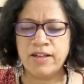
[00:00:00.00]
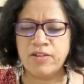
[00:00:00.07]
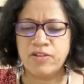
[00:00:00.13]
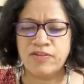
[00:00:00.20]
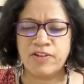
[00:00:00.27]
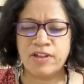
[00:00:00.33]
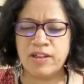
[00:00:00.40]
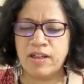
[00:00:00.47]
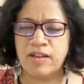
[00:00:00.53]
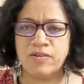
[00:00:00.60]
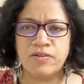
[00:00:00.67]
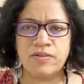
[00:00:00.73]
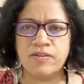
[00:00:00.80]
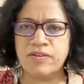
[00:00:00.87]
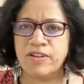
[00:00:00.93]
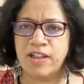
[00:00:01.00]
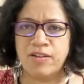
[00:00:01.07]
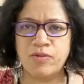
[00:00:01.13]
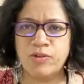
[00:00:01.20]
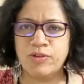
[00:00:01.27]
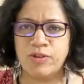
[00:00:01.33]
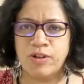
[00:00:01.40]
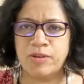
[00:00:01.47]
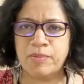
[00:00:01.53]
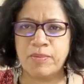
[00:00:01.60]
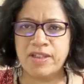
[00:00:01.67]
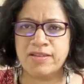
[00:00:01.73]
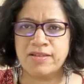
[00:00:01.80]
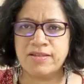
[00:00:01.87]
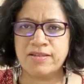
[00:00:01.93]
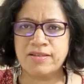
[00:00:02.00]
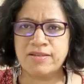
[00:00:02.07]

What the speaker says: end of a love they would not miss.